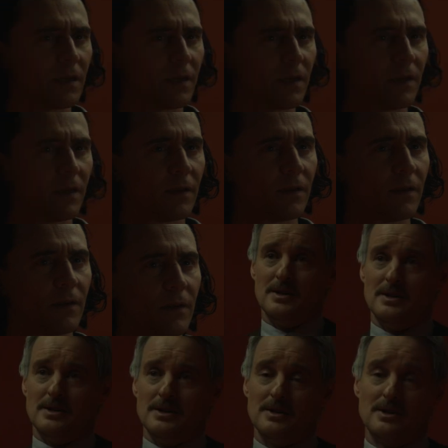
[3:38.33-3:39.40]
But why
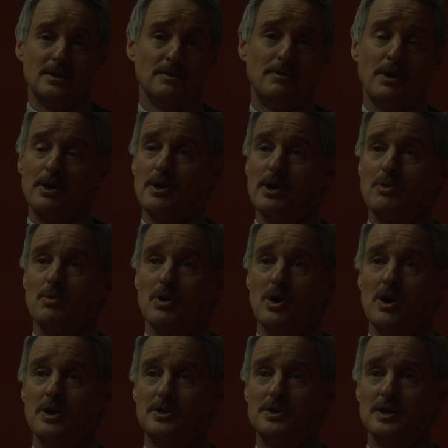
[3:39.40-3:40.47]
Loki?
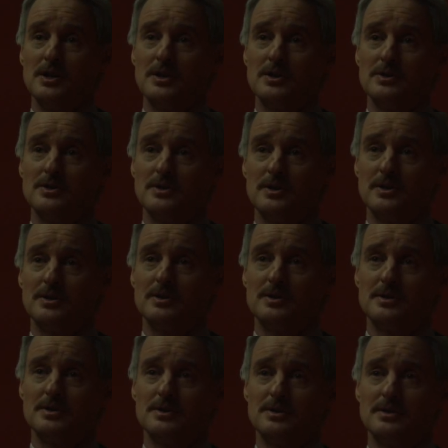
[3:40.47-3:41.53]
Well,
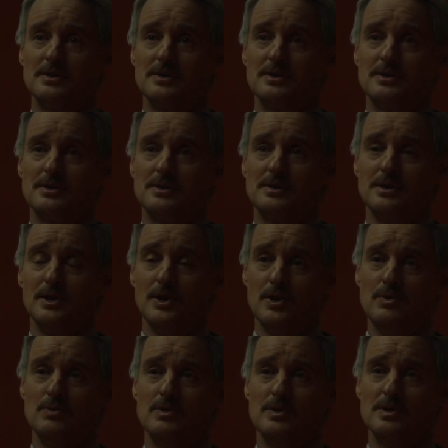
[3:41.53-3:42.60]
Mobius drops the shocker of
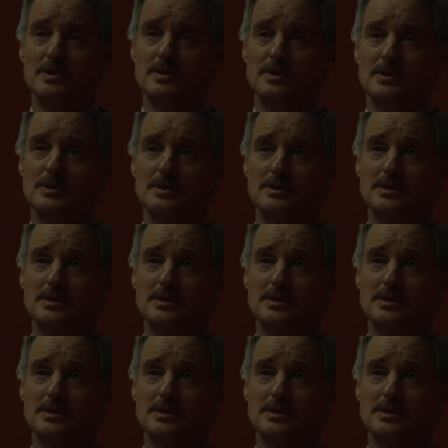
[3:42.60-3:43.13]
the episode.